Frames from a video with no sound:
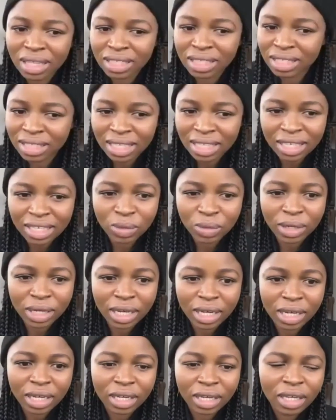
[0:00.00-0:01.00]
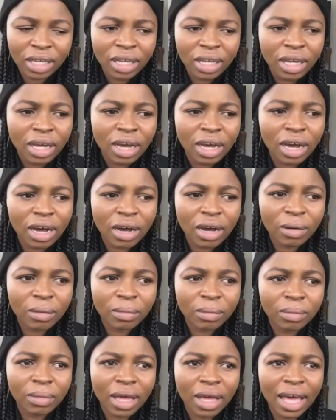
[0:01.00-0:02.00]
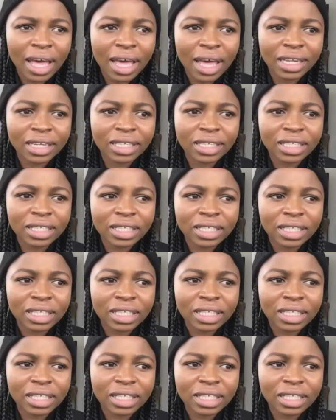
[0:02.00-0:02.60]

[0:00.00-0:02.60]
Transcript: a sex worker. And